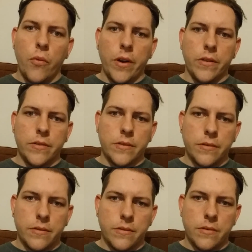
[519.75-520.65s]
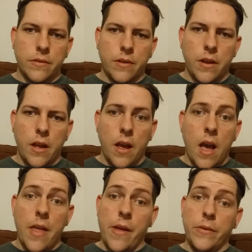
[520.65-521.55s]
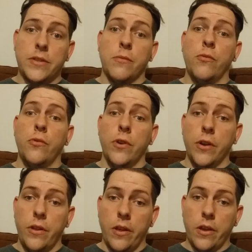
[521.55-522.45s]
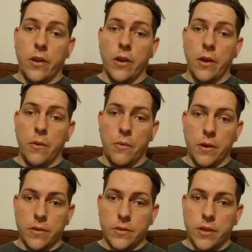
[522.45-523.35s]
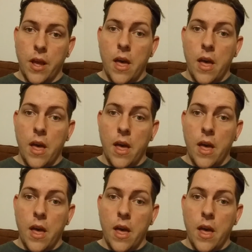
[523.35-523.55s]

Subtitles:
riddles. And there were some really good riddles.